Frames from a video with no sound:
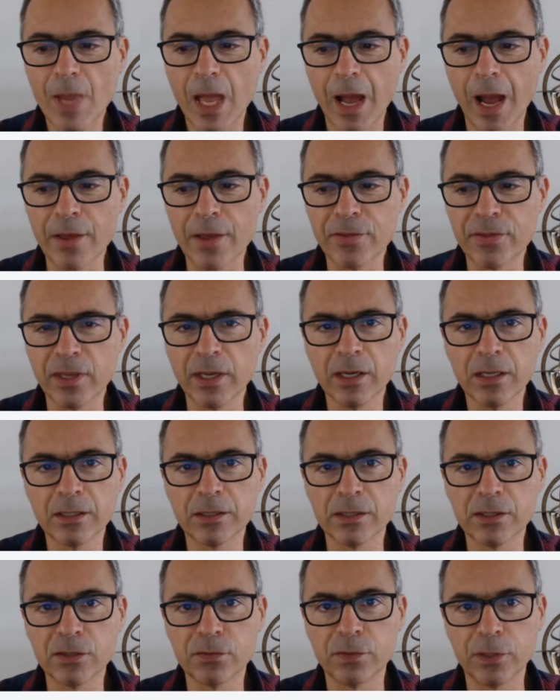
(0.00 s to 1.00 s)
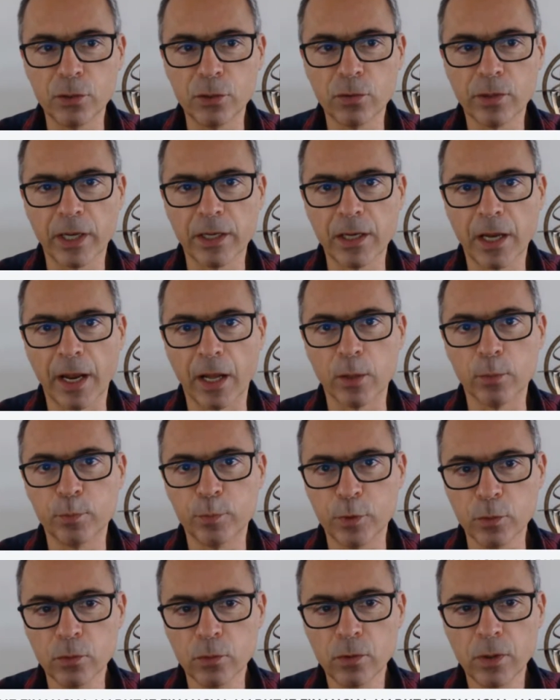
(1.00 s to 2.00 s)
I think this video can help
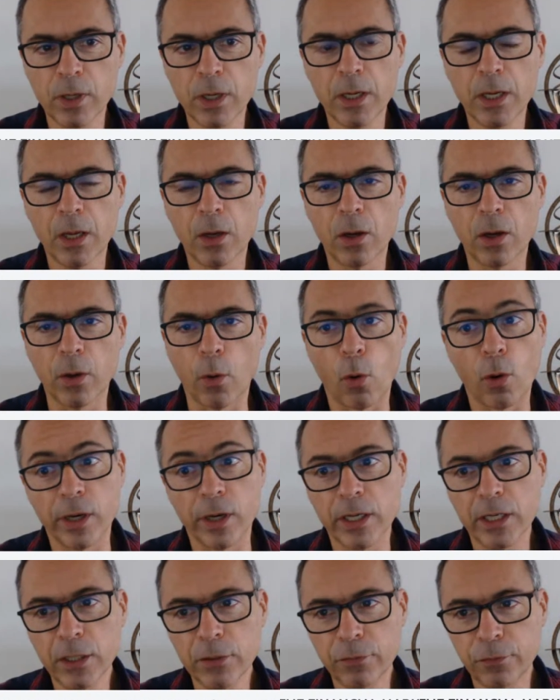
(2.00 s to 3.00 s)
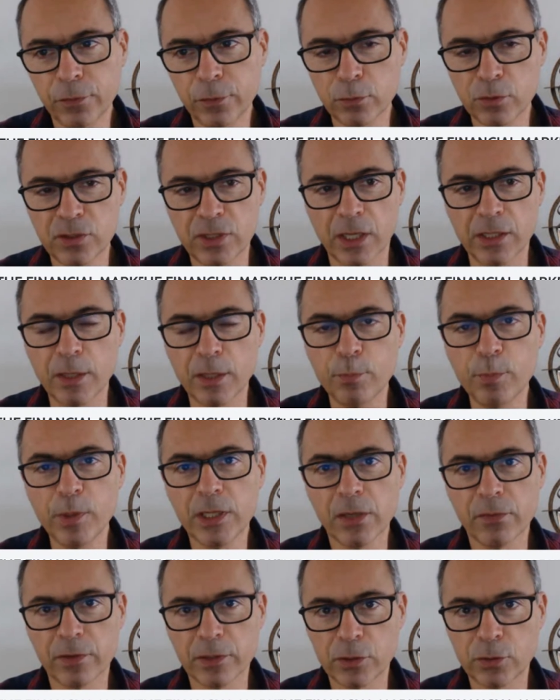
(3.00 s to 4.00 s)
you, or if you study a bit
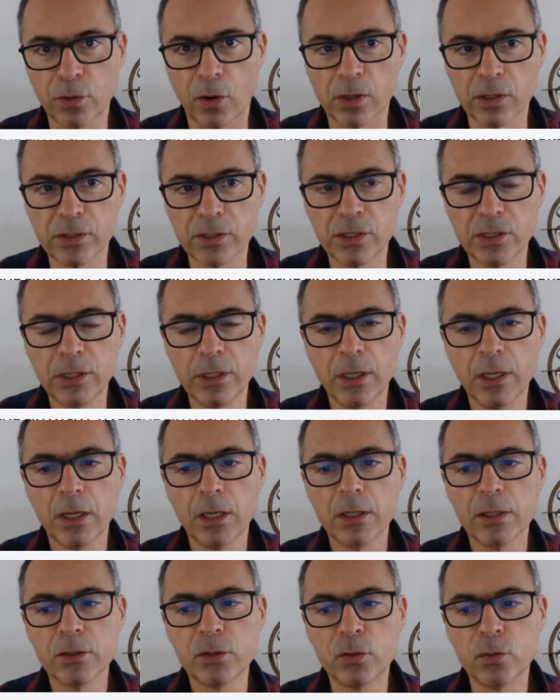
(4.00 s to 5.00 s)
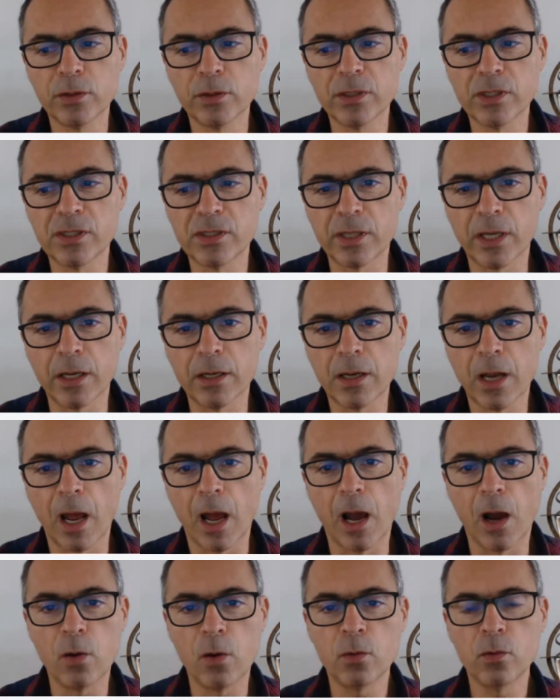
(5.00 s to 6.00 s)
of astrology, to understand
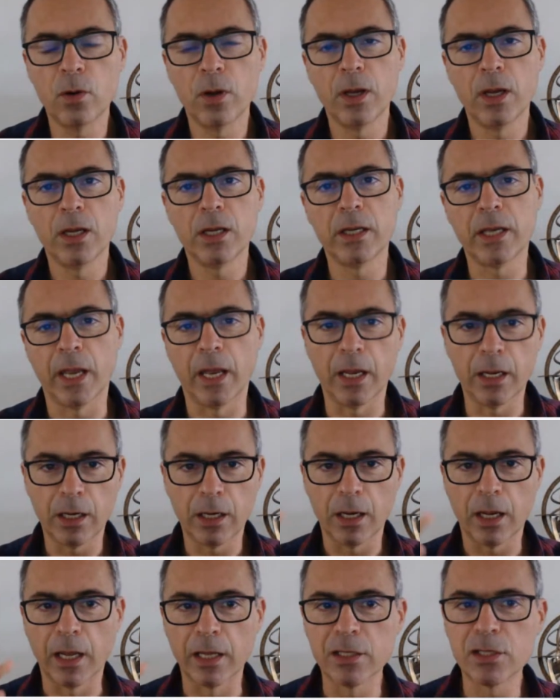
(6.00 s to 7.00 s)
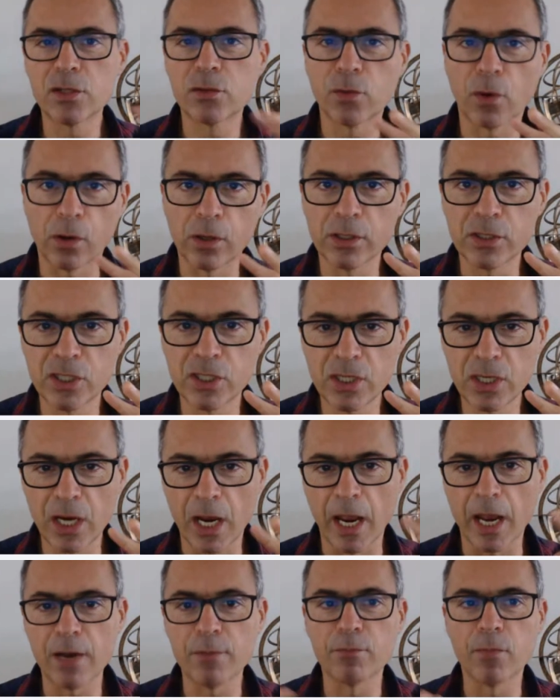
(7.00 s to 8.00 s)
how can astrology
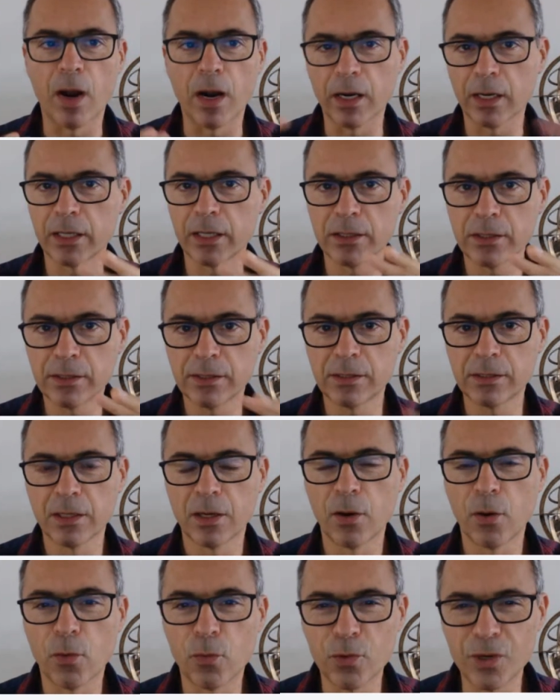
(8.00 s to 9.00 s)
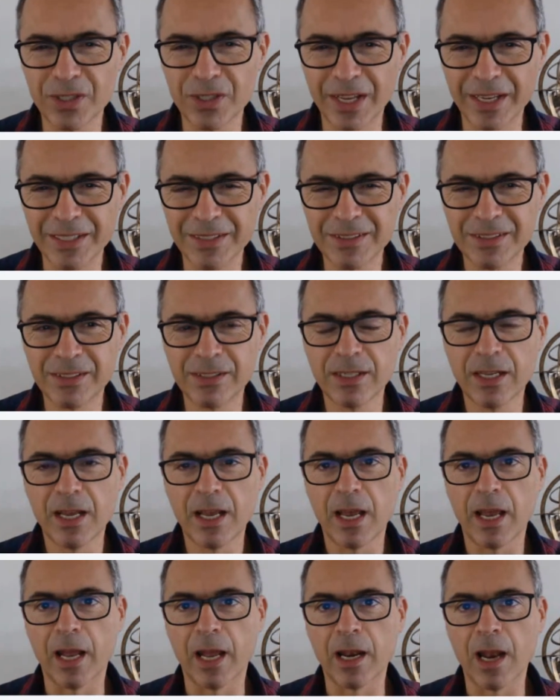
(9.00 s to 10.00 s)
and markets relate,
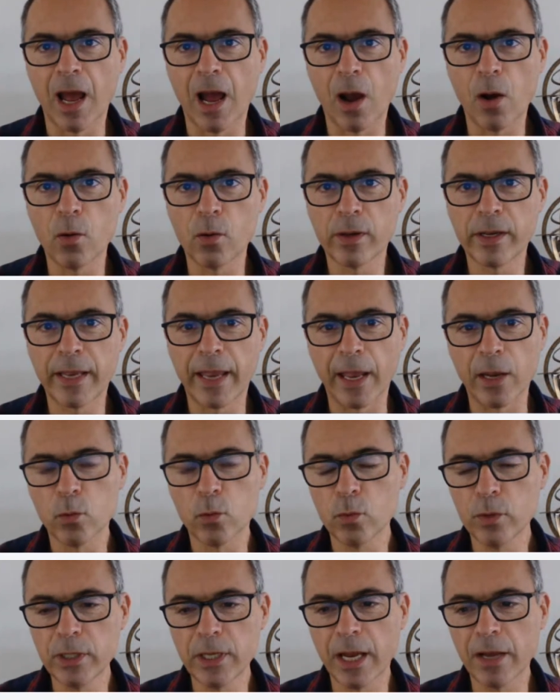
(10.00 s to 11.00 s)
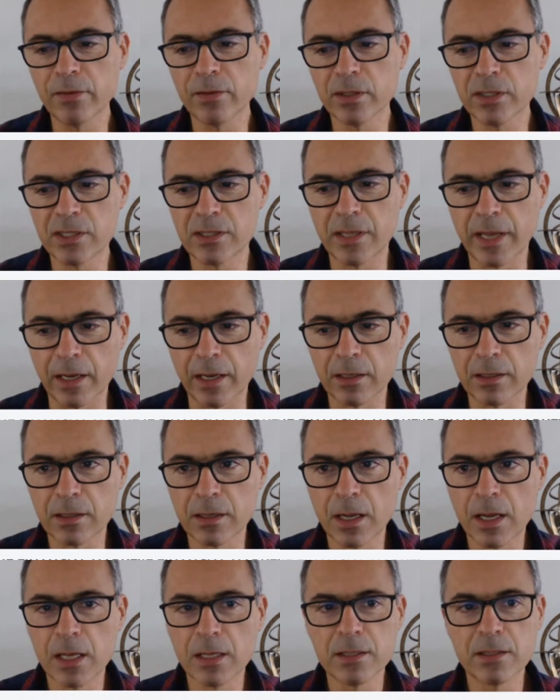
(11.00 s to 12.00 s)
and how can we understand
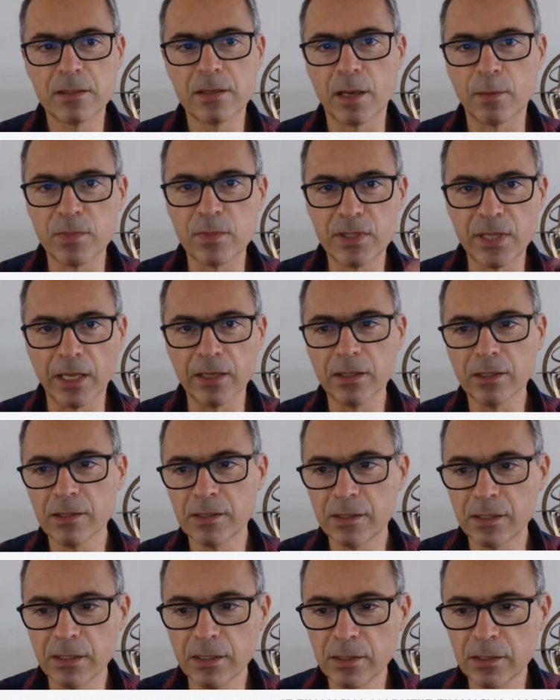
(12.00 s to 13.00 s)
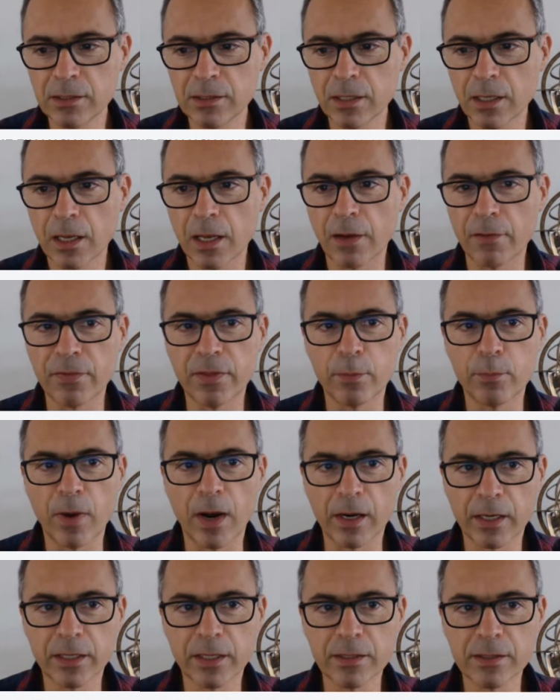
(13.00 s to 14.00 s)
some tendencies of the
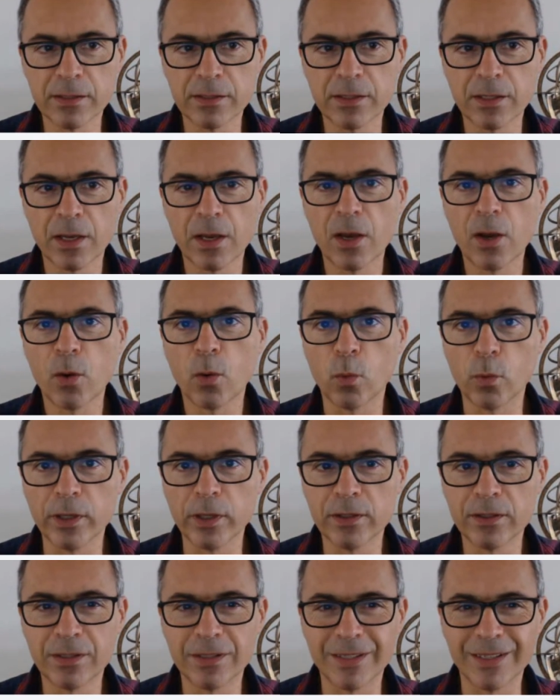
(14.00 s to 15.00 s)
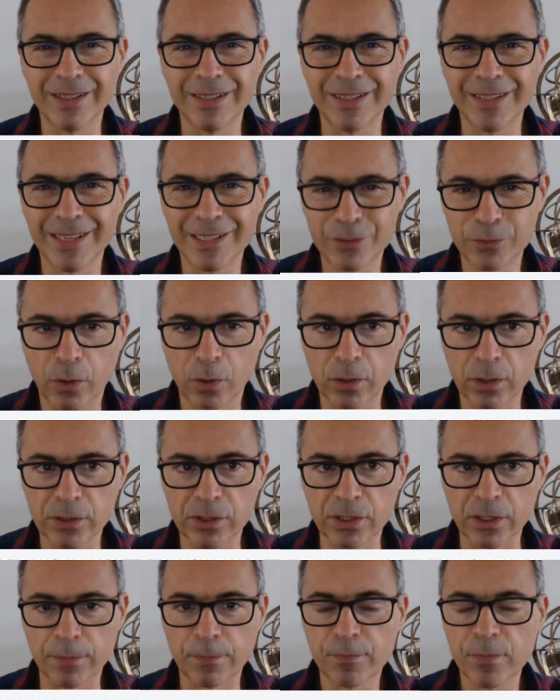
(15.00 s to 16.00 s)
markets with
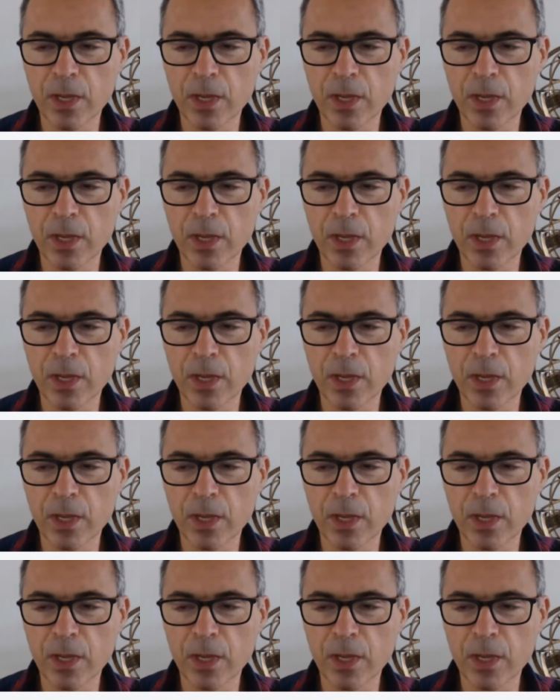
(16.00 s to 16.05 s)
astrology.